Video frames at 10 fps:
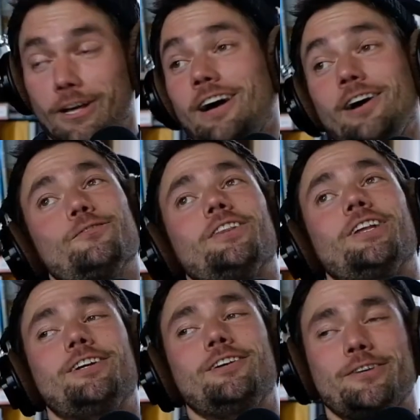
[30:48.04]
I
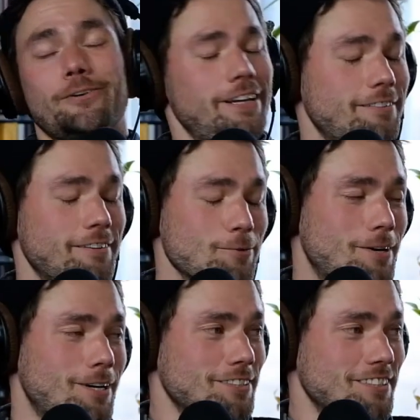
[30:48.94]
love going down there
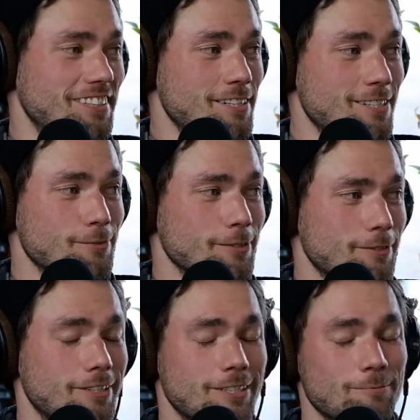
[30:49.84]
and watching it. It's
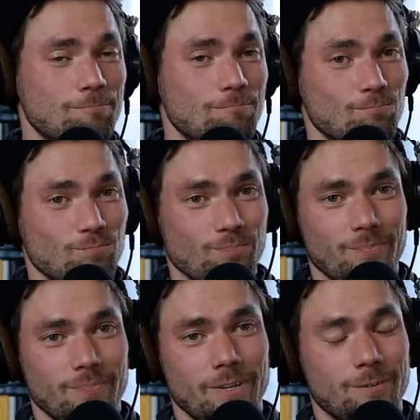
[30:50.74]
really fun. Mm-hmm.
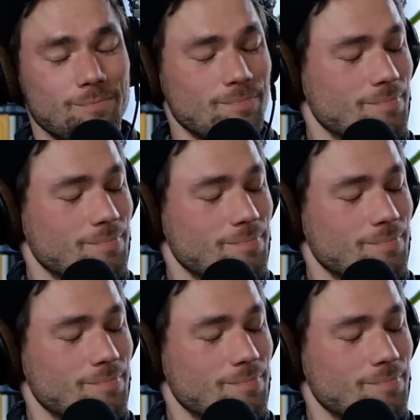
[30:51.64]
Yeah.